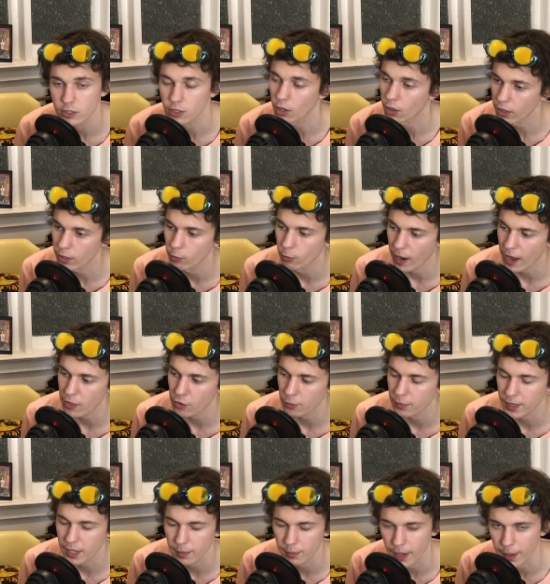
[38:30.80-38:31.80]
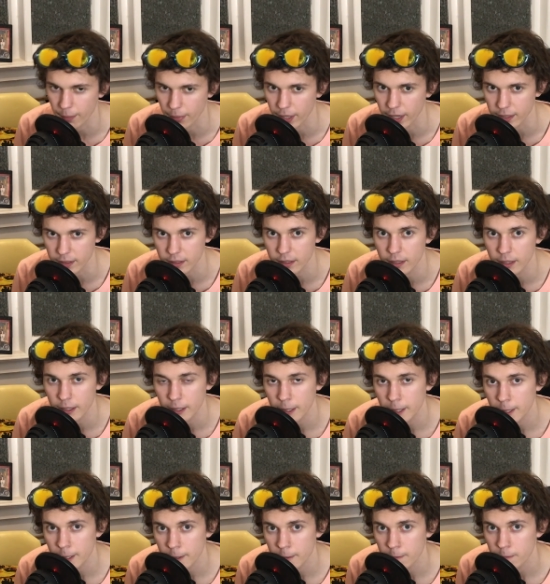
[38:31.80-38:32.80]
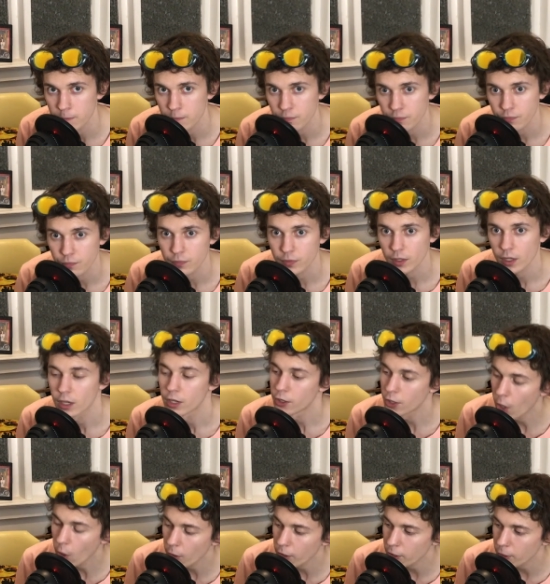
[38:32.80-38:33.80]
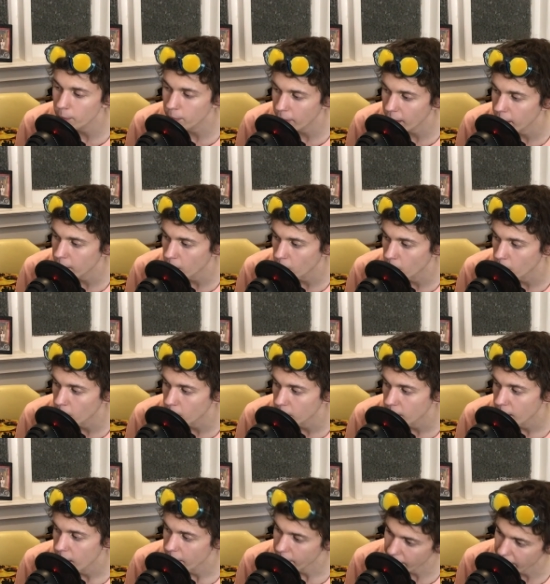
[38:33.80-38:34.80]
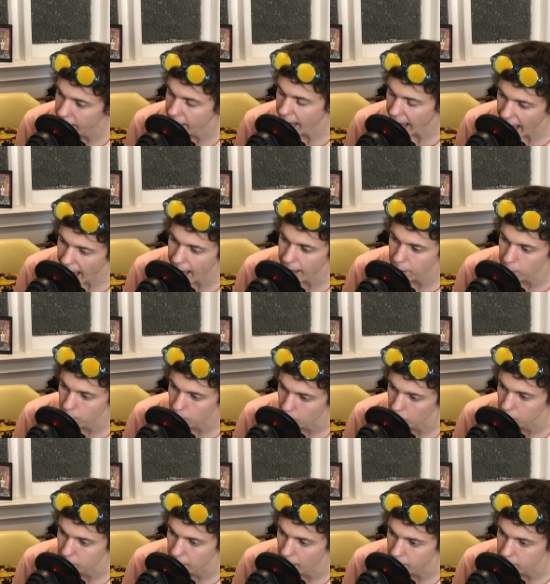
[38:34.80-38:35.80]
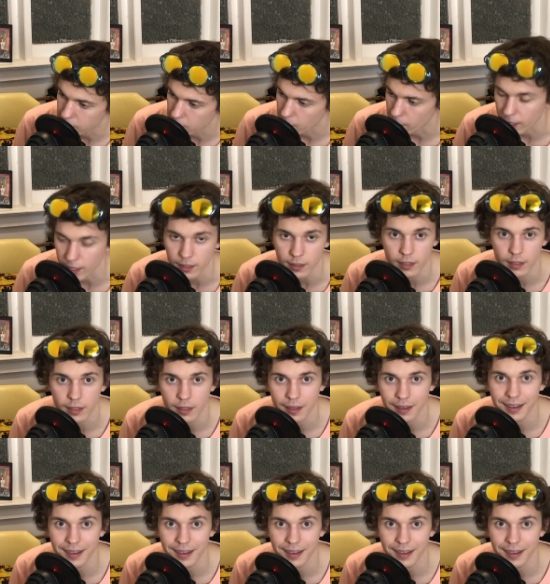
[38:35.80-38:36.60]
So I'd rather be in my butt. Know your butthole, then add a rolled up tweet.